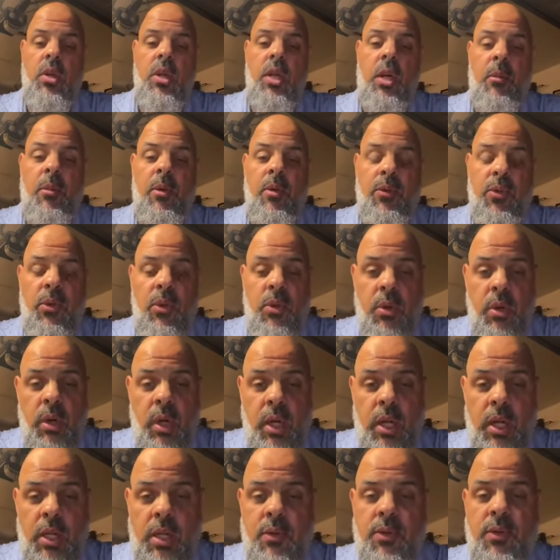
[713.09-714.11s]
They're coming for your
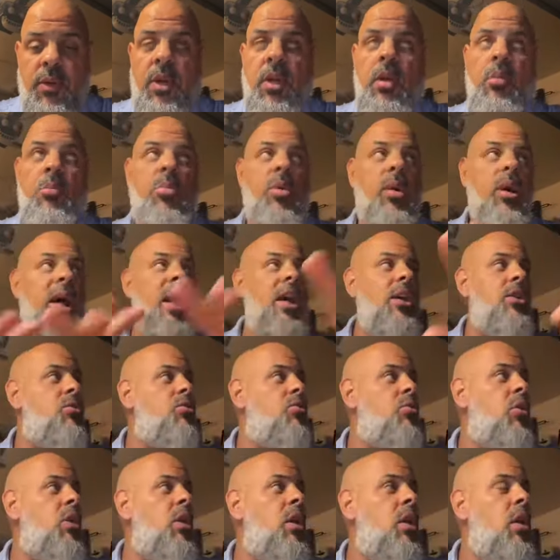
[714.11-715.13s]
kids via
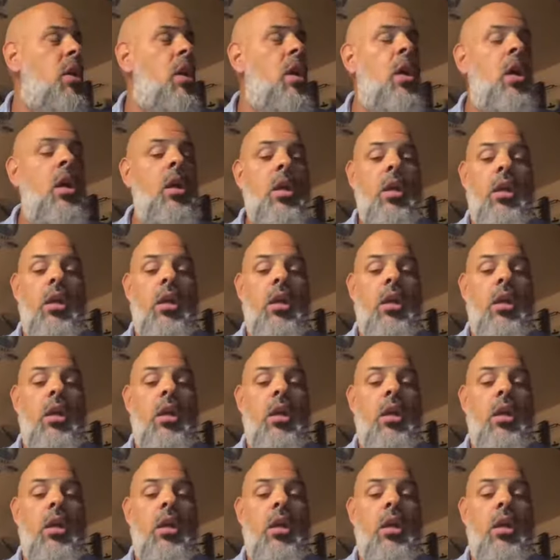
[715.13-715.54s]
plastering,